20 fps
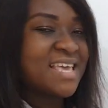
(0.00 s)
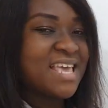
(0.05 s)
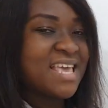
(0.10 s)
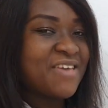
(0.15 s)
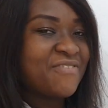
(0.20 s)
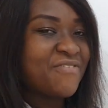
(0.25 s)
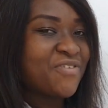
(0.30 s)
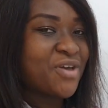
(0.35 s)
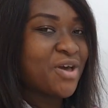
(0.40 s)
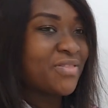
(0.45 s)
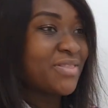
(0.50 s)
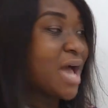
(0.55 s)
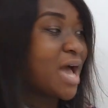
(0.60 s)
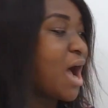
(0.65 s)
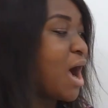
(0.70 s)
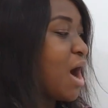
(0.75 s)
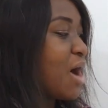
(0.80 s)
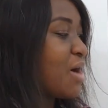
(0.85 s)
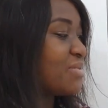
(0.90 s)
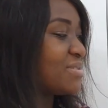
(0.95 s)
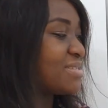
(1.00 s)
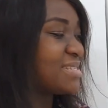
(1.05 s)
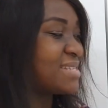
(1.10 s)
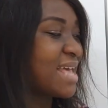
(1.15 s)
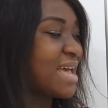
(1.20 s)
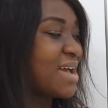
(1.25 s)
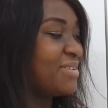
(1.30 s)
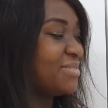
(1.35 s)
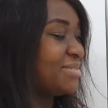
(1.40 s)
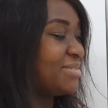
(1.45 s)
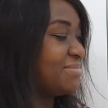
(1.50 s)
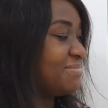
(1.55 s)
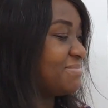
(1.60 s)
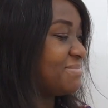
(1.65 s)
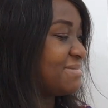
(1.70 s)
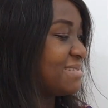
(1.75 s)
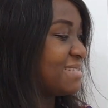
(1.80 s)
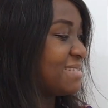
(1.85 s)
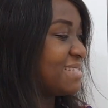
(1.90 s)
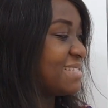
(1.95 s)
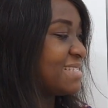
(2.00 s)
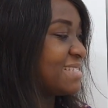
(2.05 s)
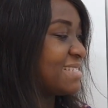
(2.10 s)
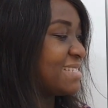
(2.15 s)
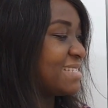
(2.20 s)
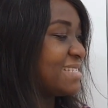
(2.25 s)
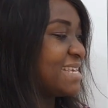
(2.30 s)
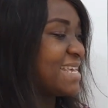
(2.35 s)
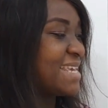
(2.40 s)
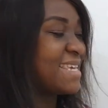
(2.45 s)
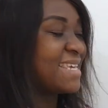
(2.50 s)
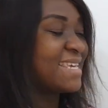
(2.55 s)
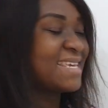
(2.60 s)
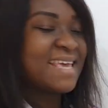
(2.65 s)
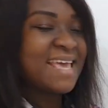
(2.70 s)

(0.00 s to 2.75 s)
If you got the ow sound, tick.